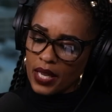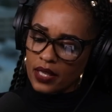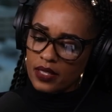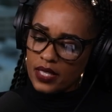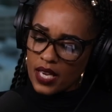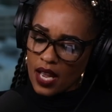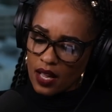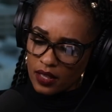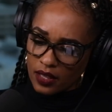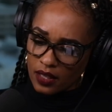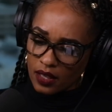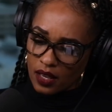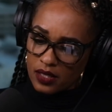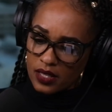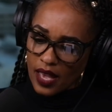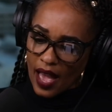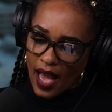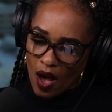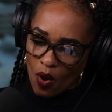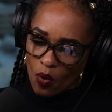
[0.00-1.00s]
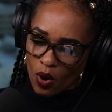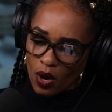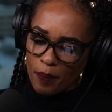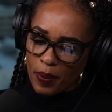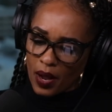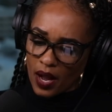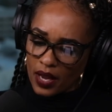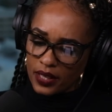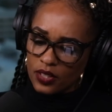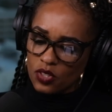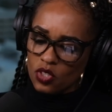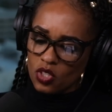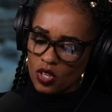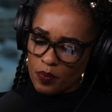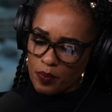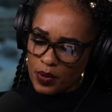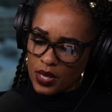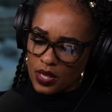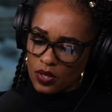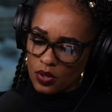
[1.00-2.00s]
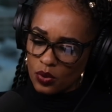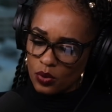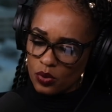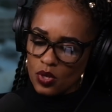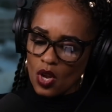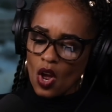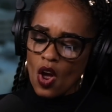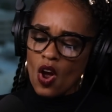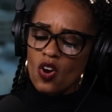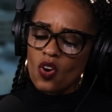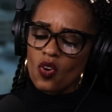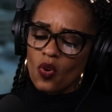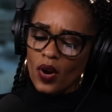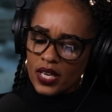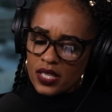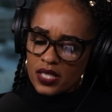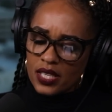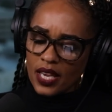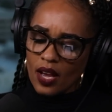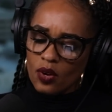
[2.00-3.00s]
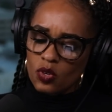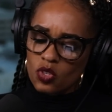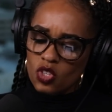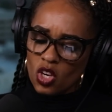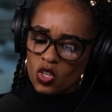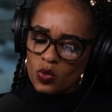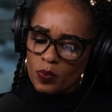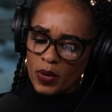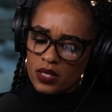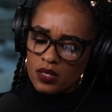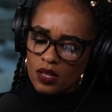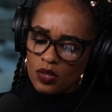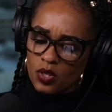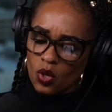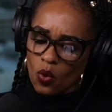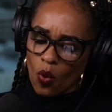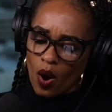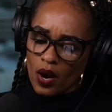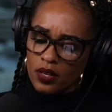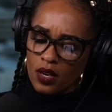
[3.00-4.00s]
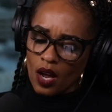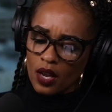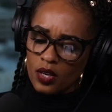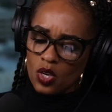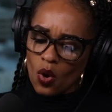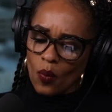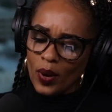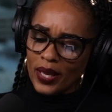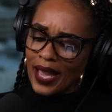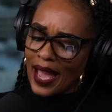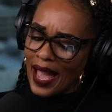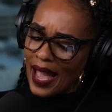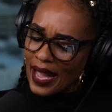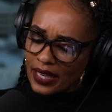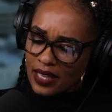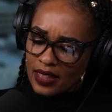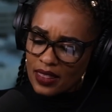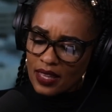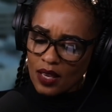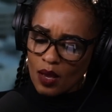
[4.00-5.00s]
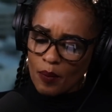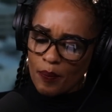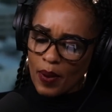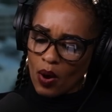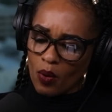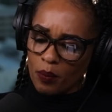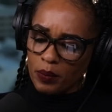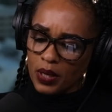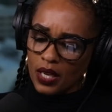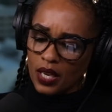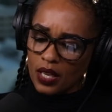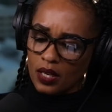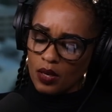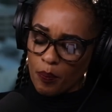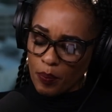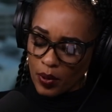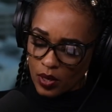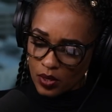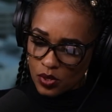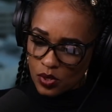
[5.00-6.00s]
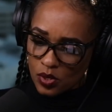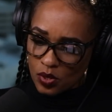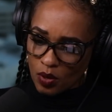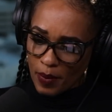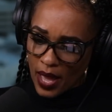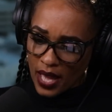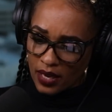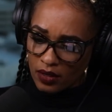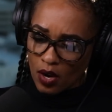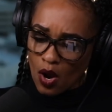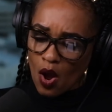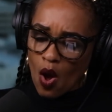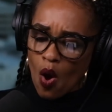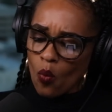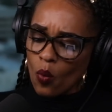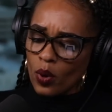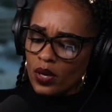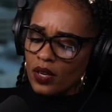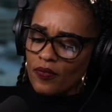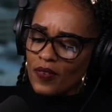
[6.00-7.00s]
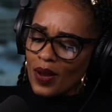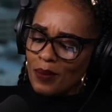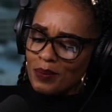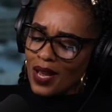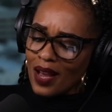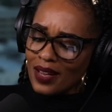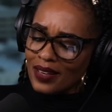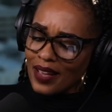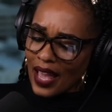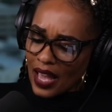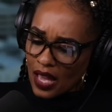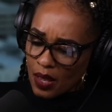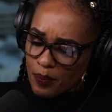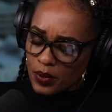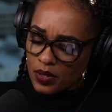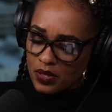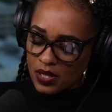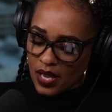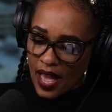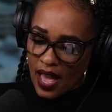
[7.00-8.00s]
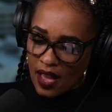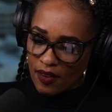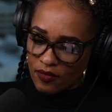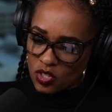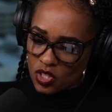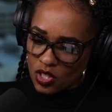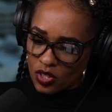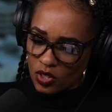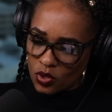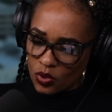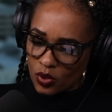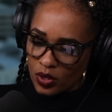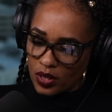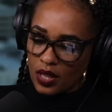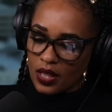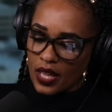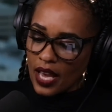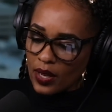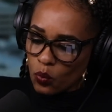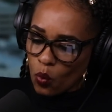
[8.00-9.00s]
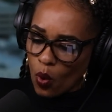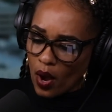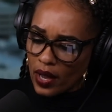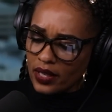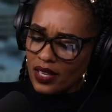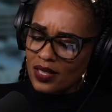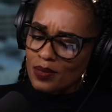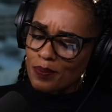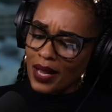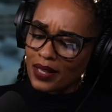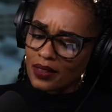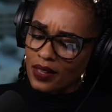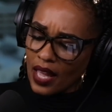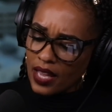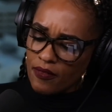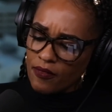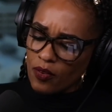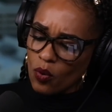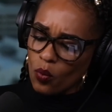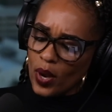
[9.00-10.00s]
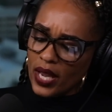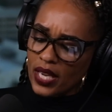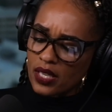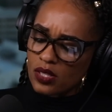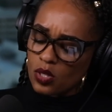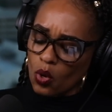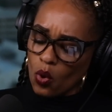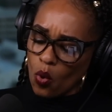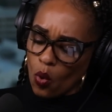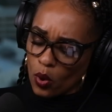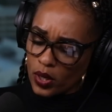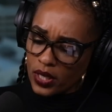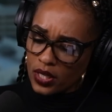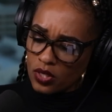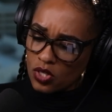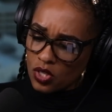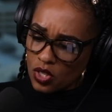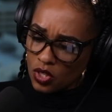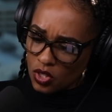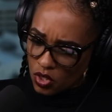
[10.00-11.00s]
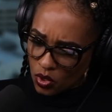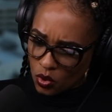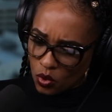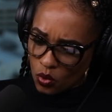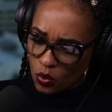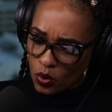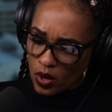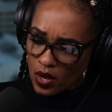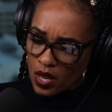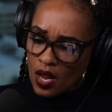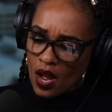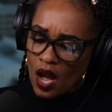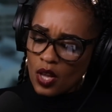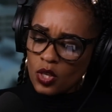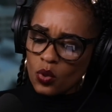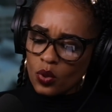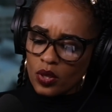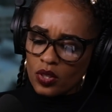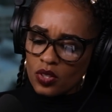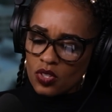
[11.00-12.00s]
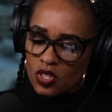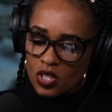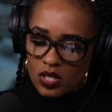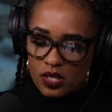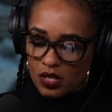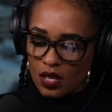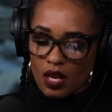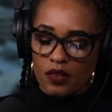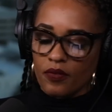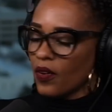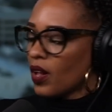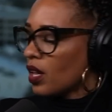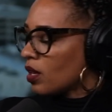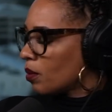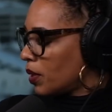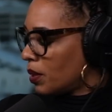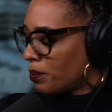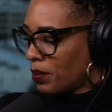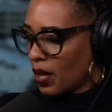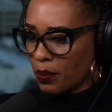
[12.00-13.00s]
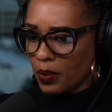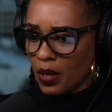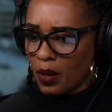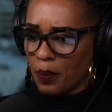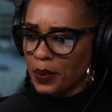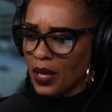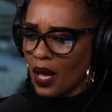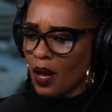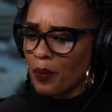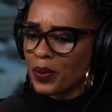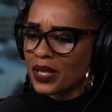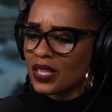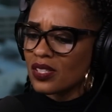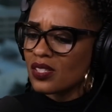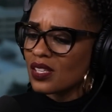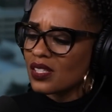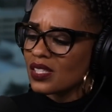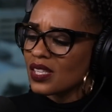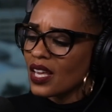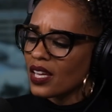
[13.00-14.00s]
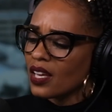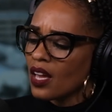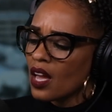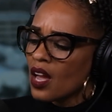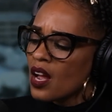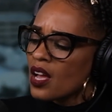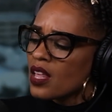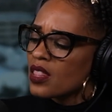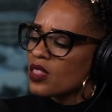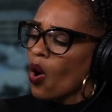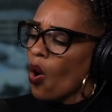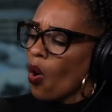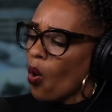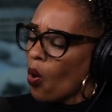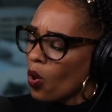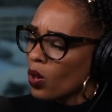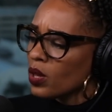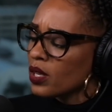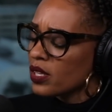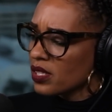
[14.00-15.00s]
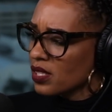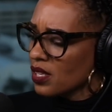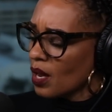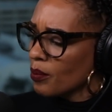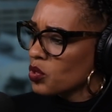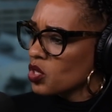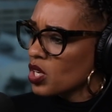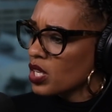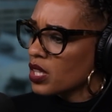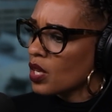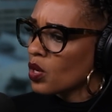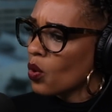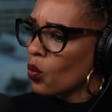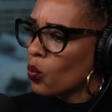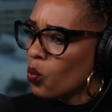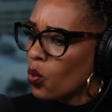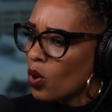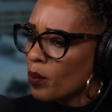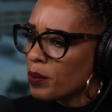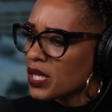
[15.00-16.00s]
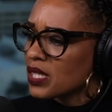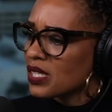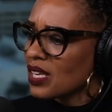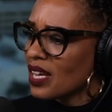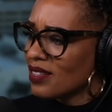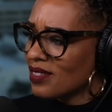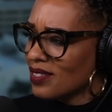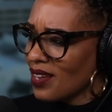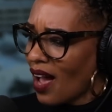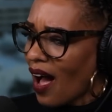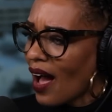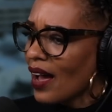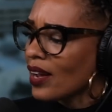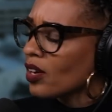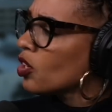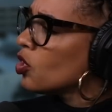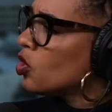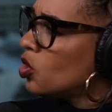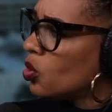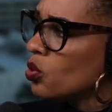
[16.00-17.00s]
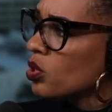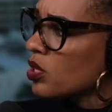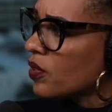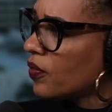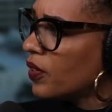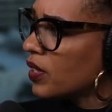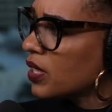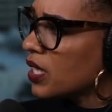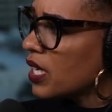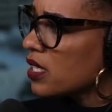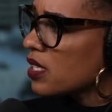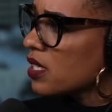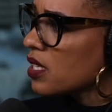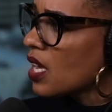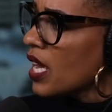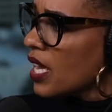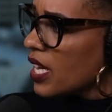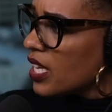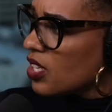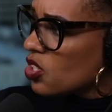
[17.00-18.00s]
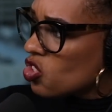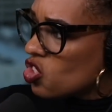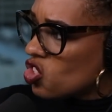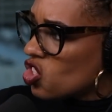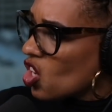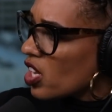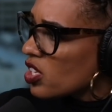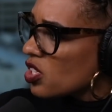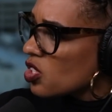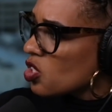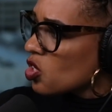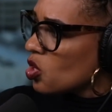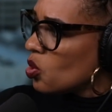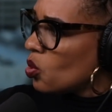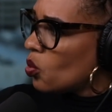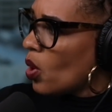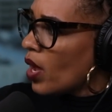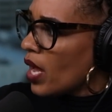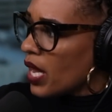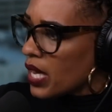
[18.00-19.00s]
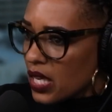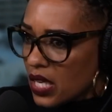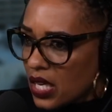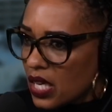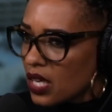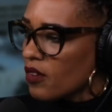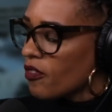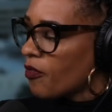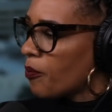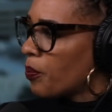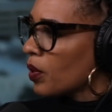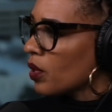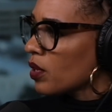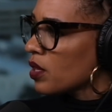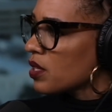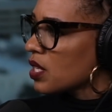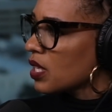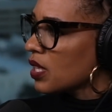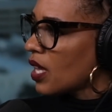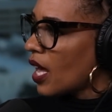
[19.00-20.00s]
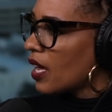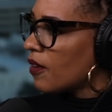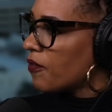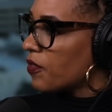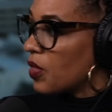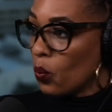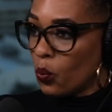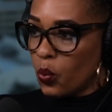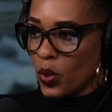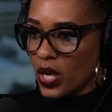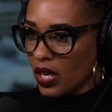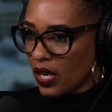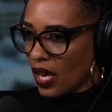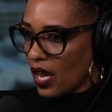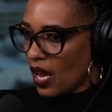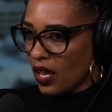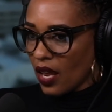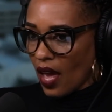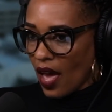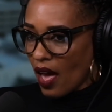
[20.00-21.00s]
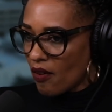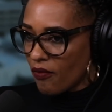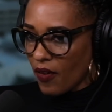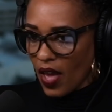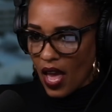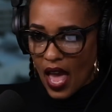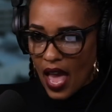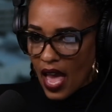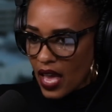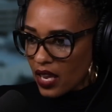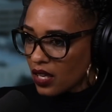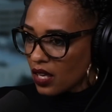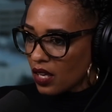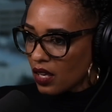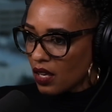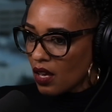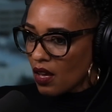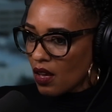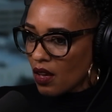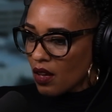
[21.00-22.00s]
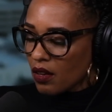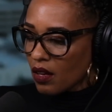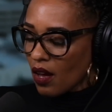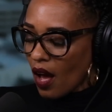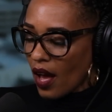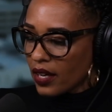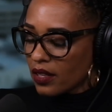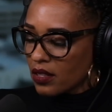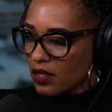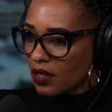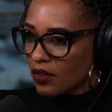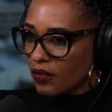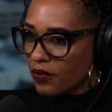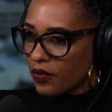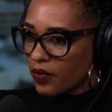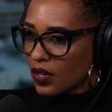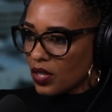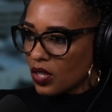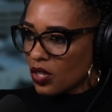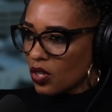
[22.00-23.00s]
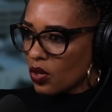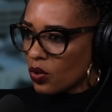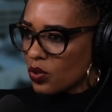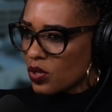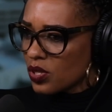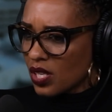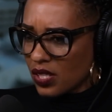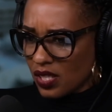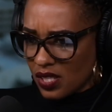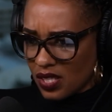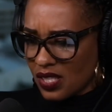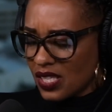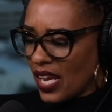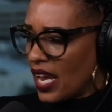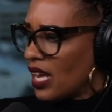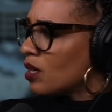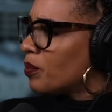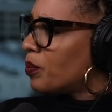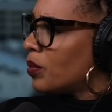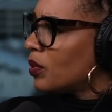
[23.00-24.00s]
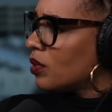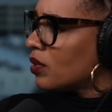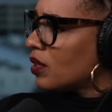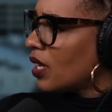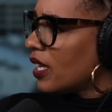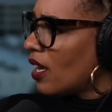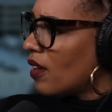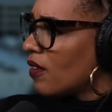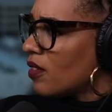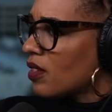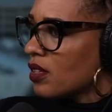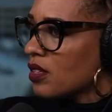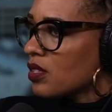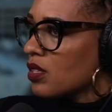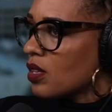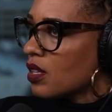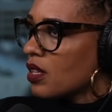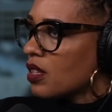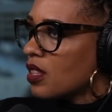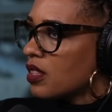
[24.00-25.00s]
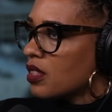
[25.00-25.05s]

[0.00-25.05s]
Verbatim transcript: men telling us how our bodies should be used, crazy how judgmental you are not knowing anything about me in a personal manner. What if I'm not able to have children? Then what? Is my life a waste according to you? You can just unfollow me, blah, blah, blah. But it's just like the whole assumption that a woman's entire usefulness is just to give birth to life, that we can't have any kind of you know sustainable like it,